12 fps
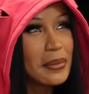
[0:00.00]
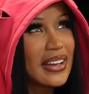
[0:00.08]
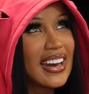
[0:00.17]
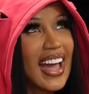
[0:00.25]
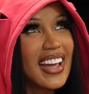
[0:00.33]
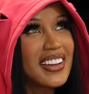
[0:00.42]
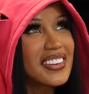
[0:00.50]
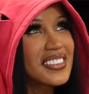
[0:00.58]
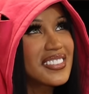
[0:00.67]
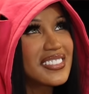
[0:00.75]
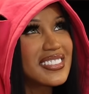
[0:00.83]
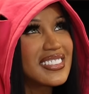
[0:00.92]
I mean,
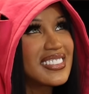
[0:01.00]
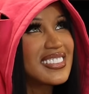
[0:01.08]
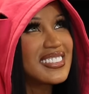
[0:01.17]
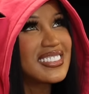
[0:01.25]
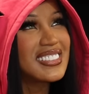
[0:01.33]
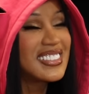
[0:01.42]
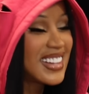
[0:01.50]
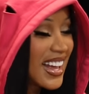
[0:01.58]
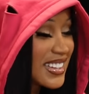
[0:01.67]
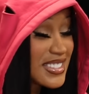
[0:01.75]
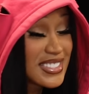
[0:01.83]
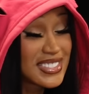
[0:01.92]
like,
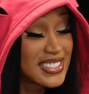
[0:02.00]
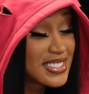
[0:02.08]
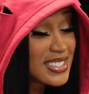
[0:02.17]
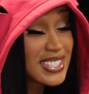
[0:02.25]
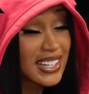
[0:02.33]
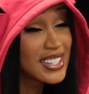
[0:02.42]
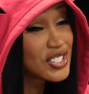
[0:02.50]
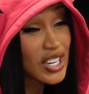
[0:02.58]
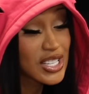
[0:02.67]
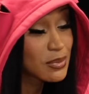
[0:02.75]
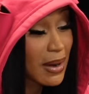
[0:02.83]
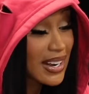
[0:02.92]
like cities
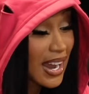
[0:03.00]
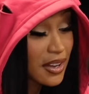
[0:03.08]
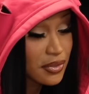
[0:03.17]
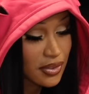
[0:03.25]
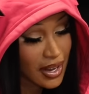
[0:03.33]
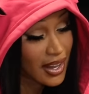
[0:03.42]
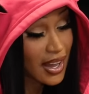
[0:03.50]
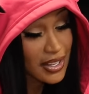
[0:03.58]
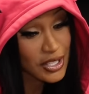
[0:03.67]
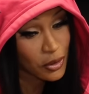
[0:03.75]
changed my life. Yeah.